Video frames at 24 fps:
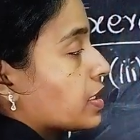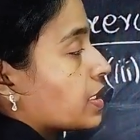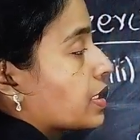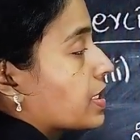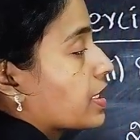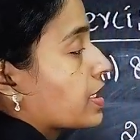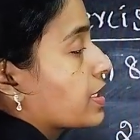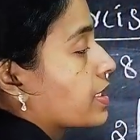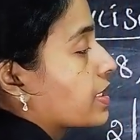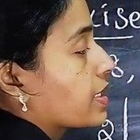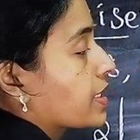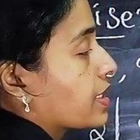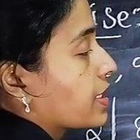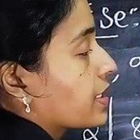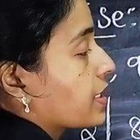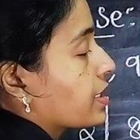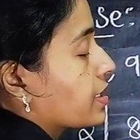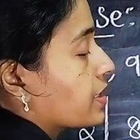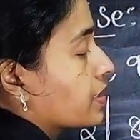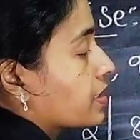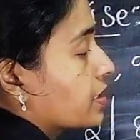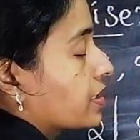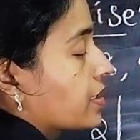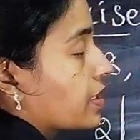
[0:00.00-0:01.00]
And
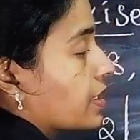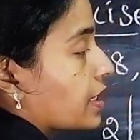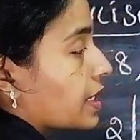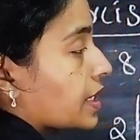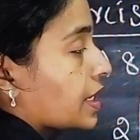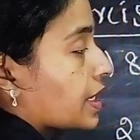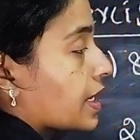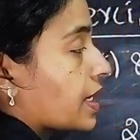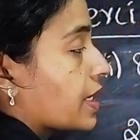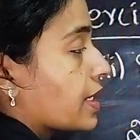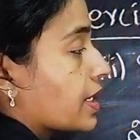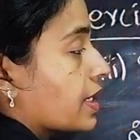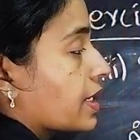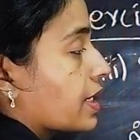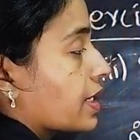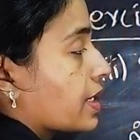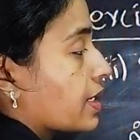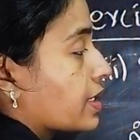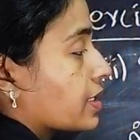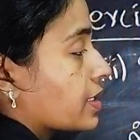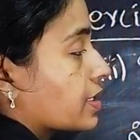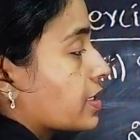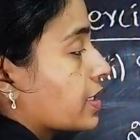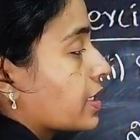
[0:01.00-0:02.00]
then again I
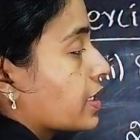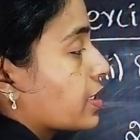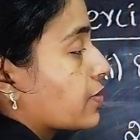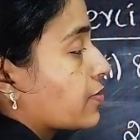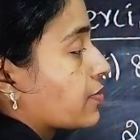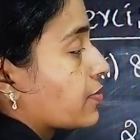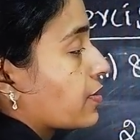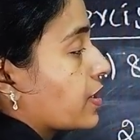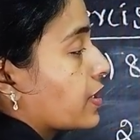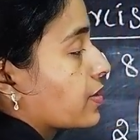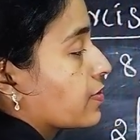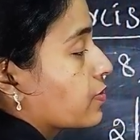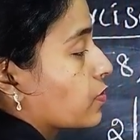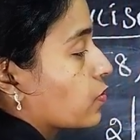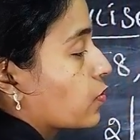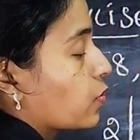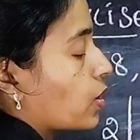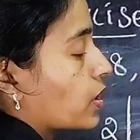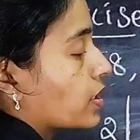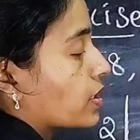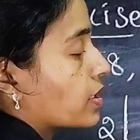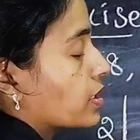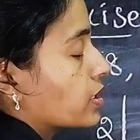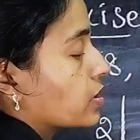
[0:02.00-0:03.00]
can take 5.
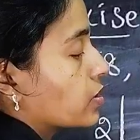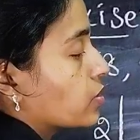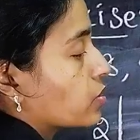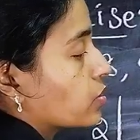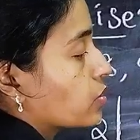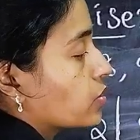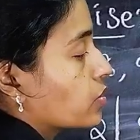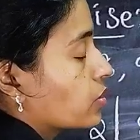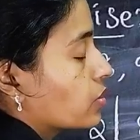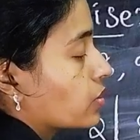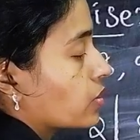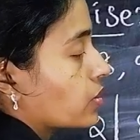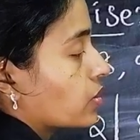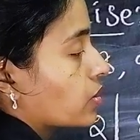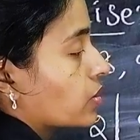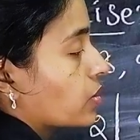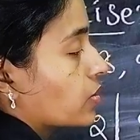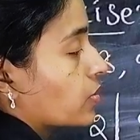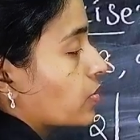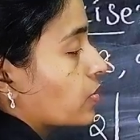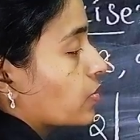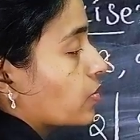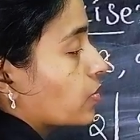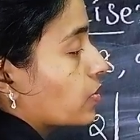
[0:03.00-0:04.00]
1 into
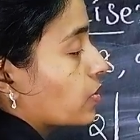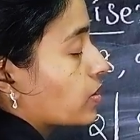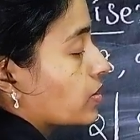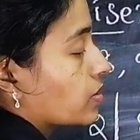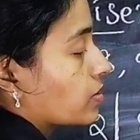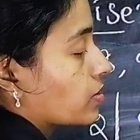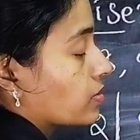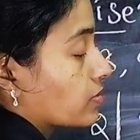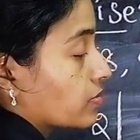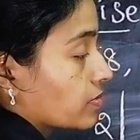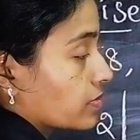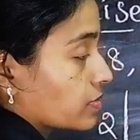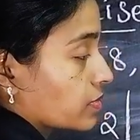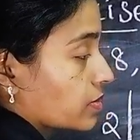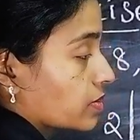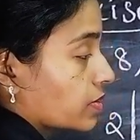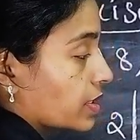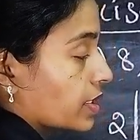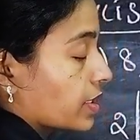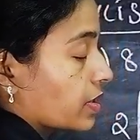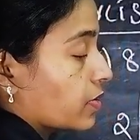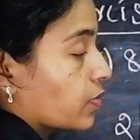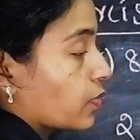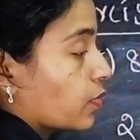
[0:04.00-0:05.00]
1,
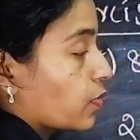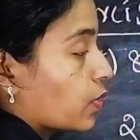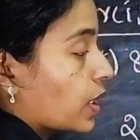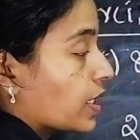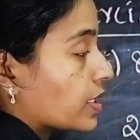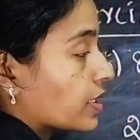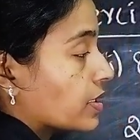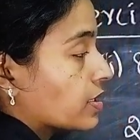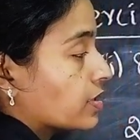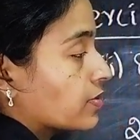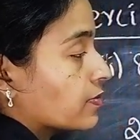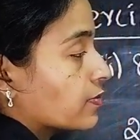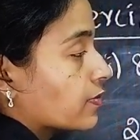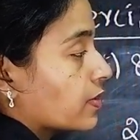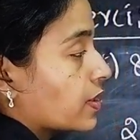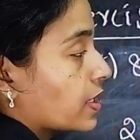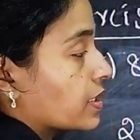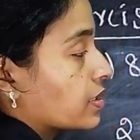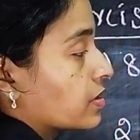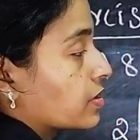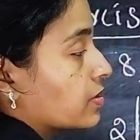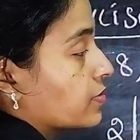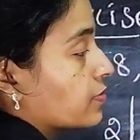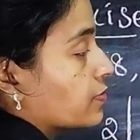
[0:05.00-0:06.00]
sorry, 1,
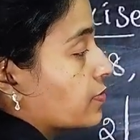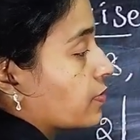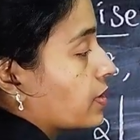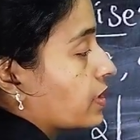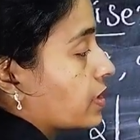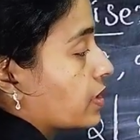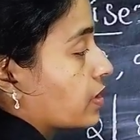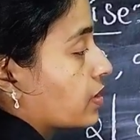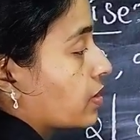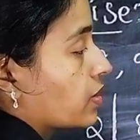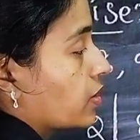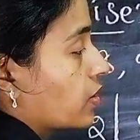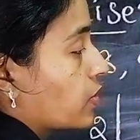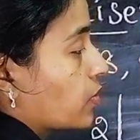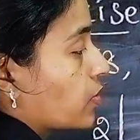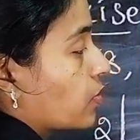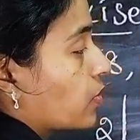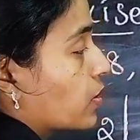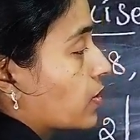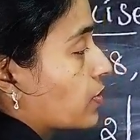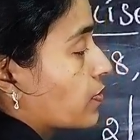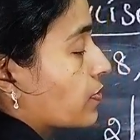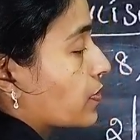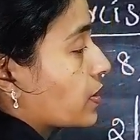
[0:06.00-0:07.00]
1, 1.
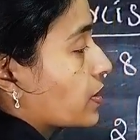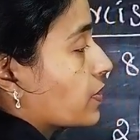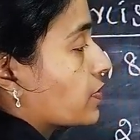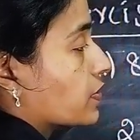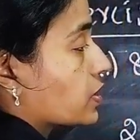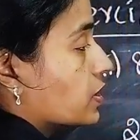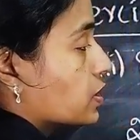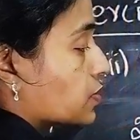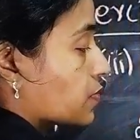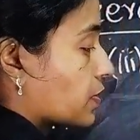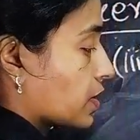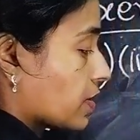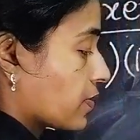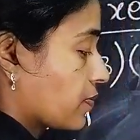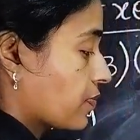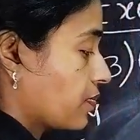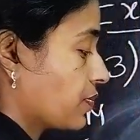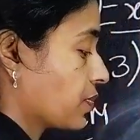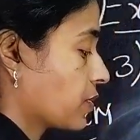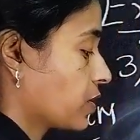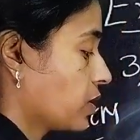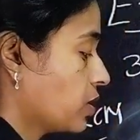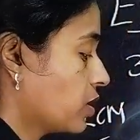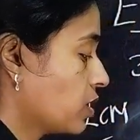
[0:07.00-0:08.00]
1 5 is 5.
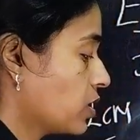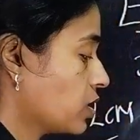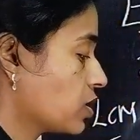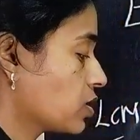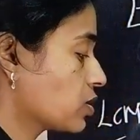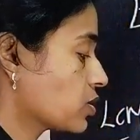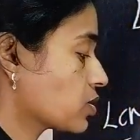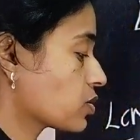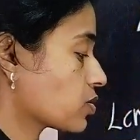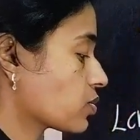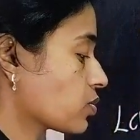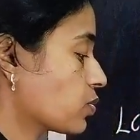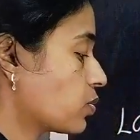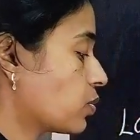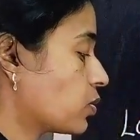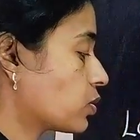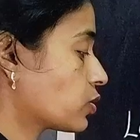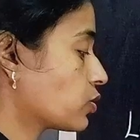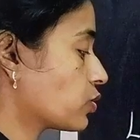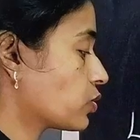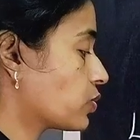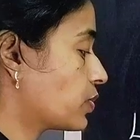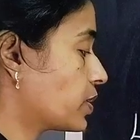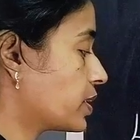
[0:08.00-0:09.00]
So
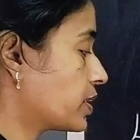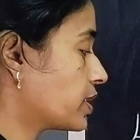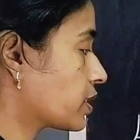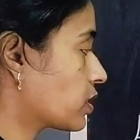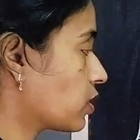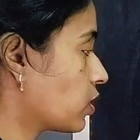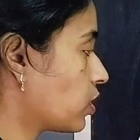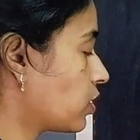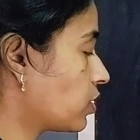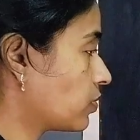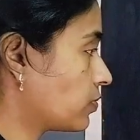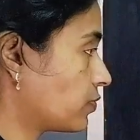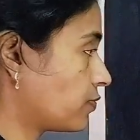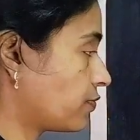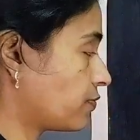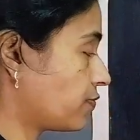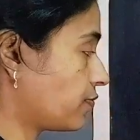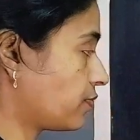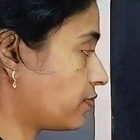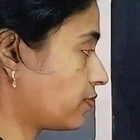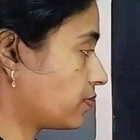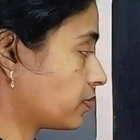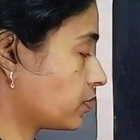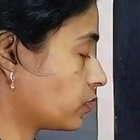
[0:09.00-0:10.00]
what would be
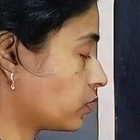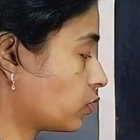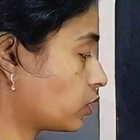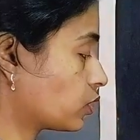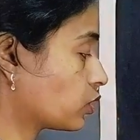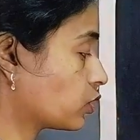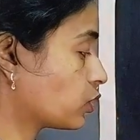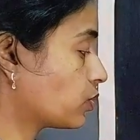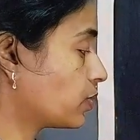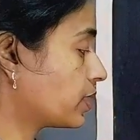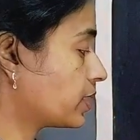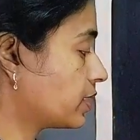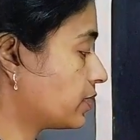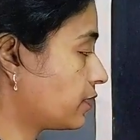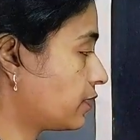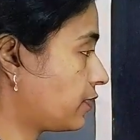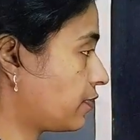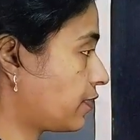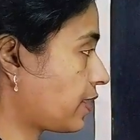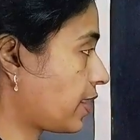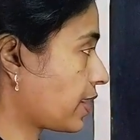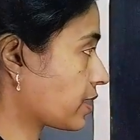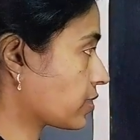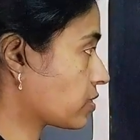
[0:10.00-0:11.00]
the
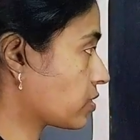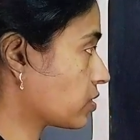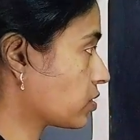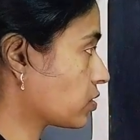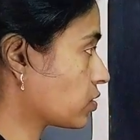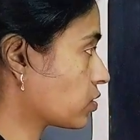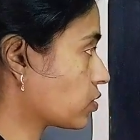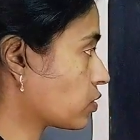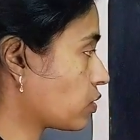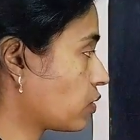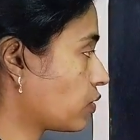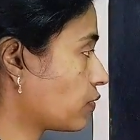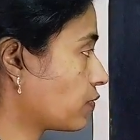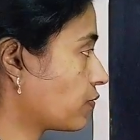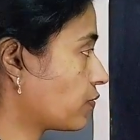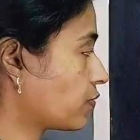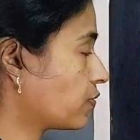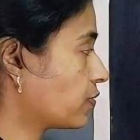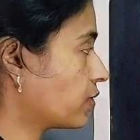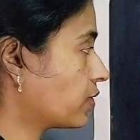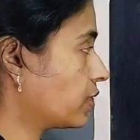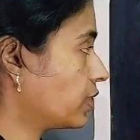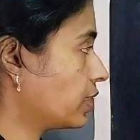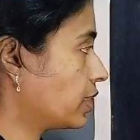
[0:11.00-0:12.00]
factors
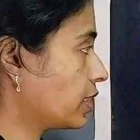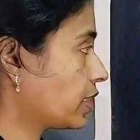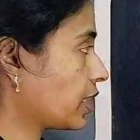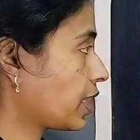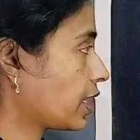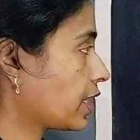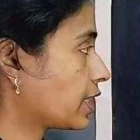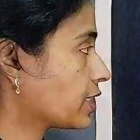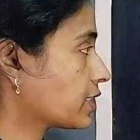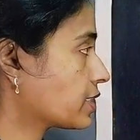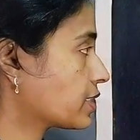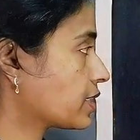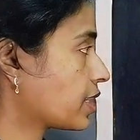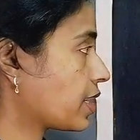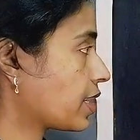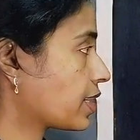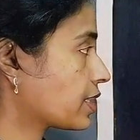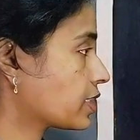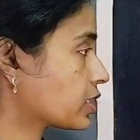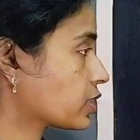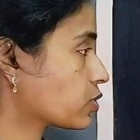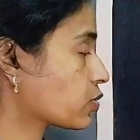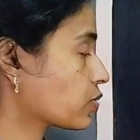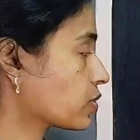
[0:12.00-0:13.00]
of 8,
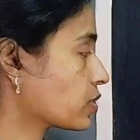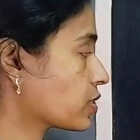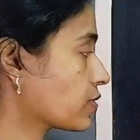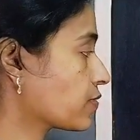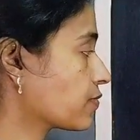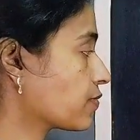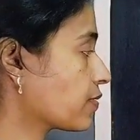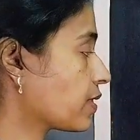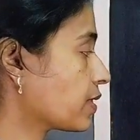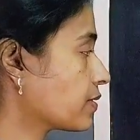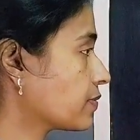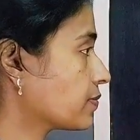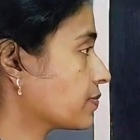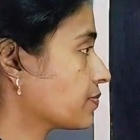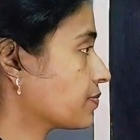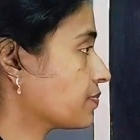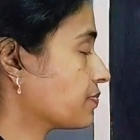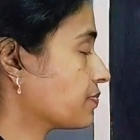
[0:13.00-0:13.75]
9, 25?